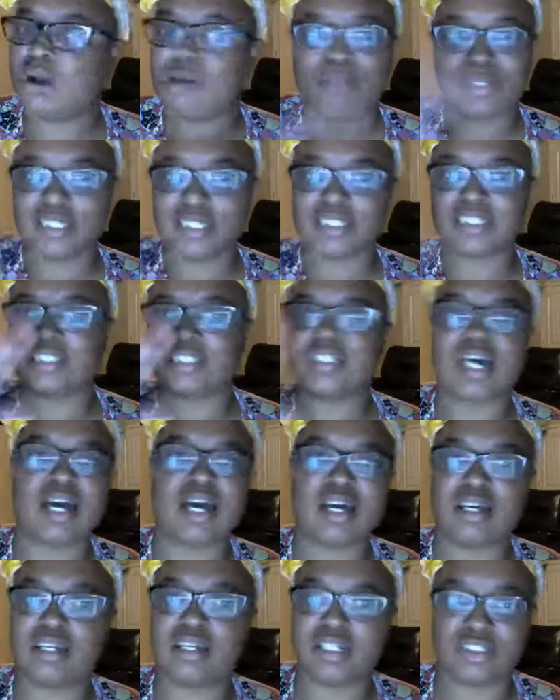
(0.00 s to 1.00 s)
but they're just
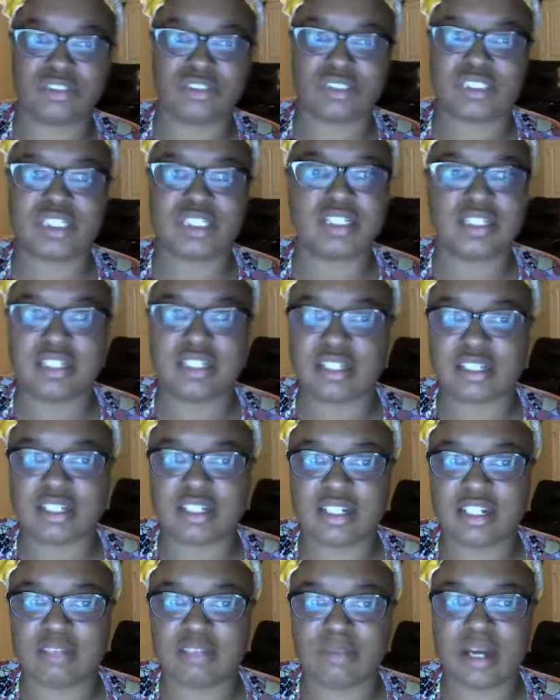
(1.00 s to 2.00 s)
not interested in
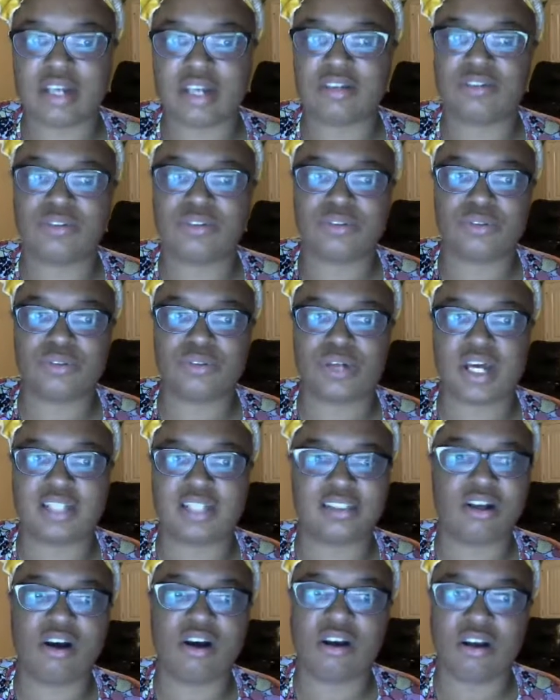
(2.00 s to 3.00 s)
nothing anybody who has
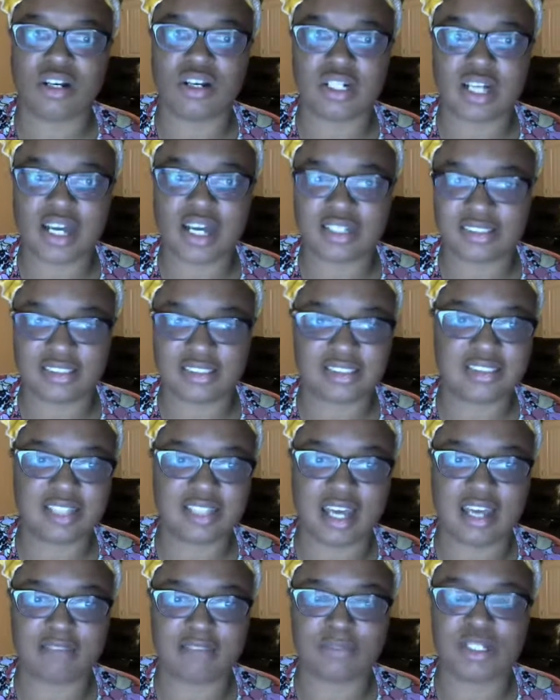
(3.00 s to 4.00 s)
an aura has to
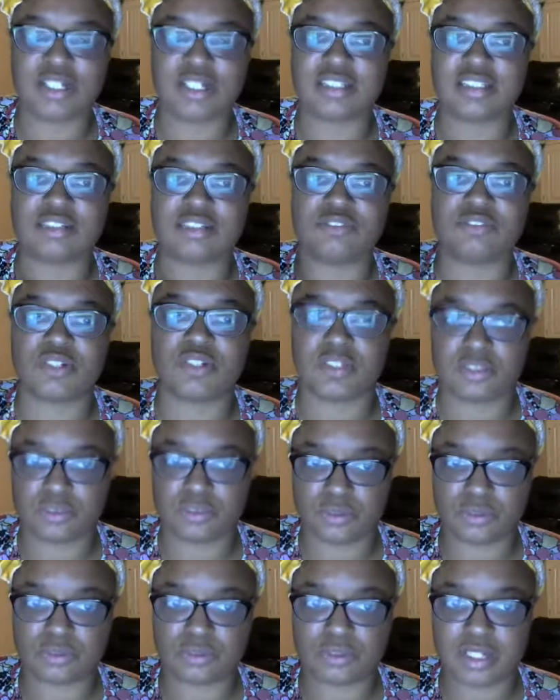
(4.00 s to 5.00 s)
say because of
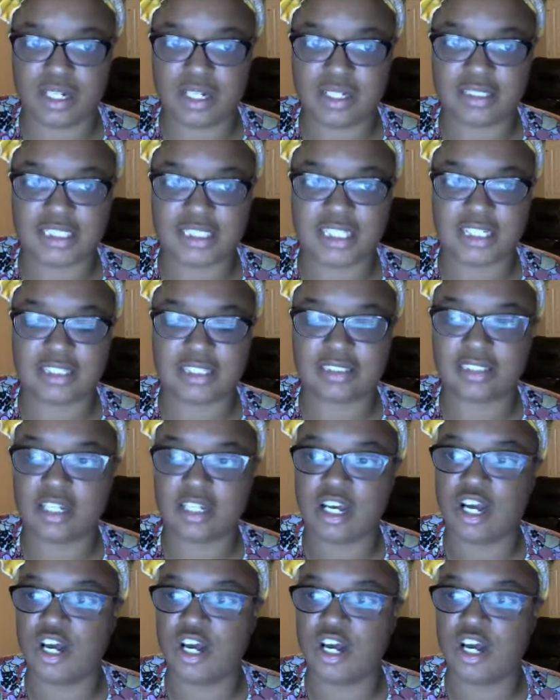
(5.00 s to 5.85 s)
historical content.